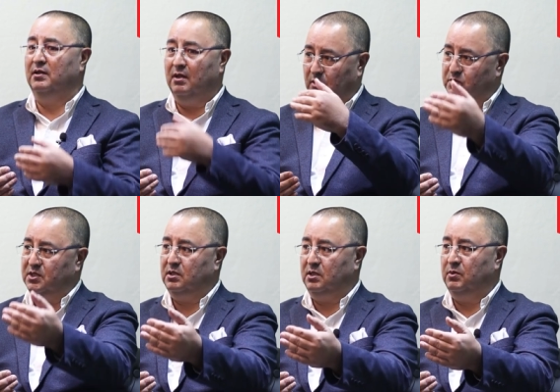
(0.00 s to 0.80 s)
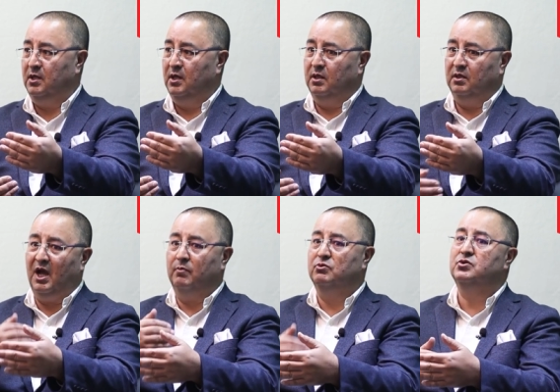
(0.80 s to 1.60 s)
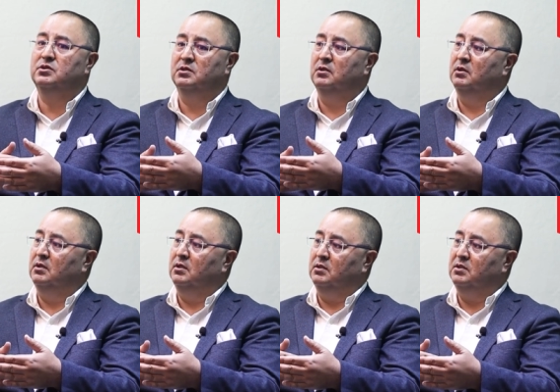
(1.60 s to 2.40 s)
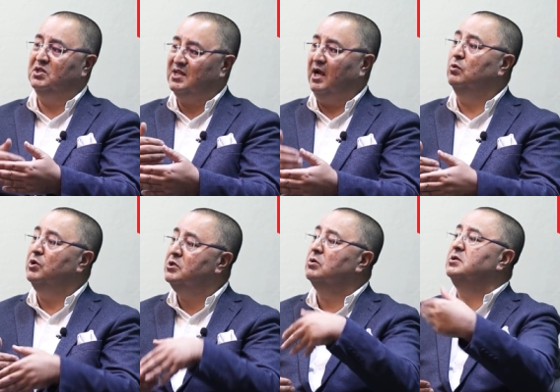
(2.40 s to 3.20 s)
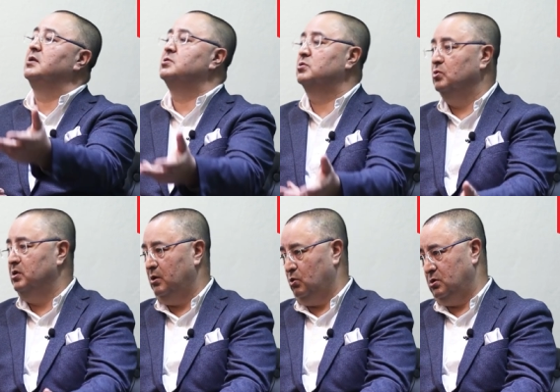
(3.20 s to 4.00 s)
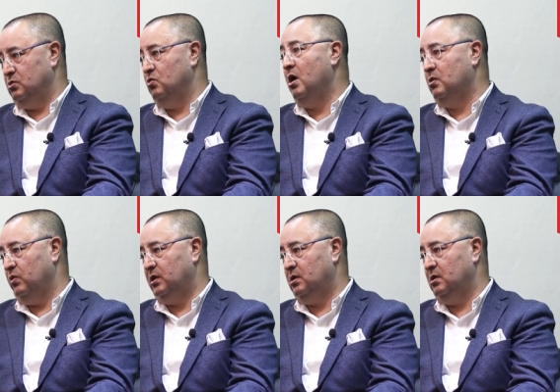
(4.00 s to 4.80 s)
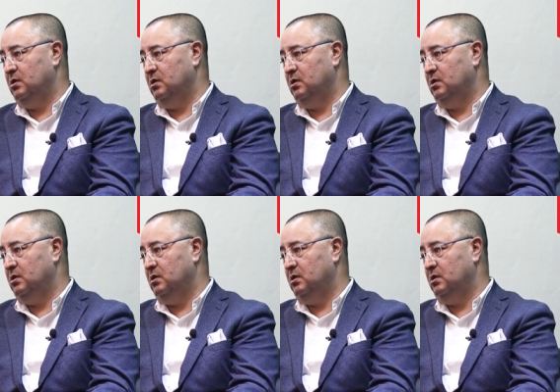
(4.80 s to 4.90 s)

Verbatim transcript: and their objective, they have to decide which hotel school they want to work with.